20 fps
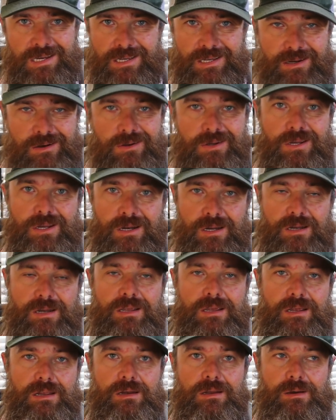you know, you're gonna
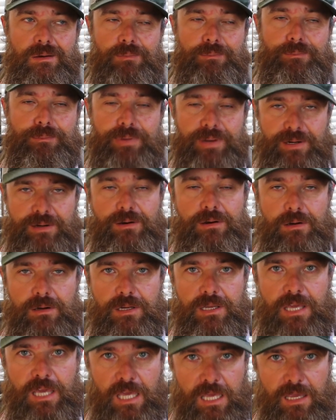need a
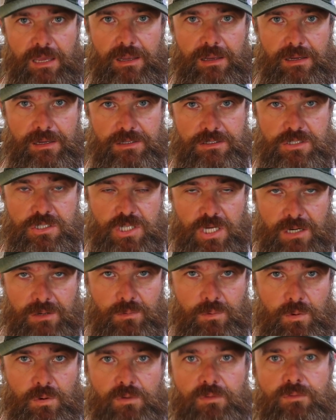bigger kit in
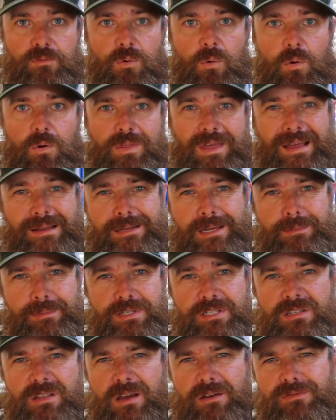general for that type
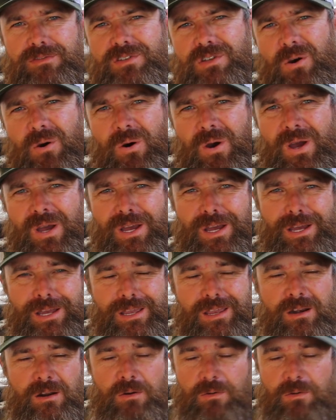of stuff. So, you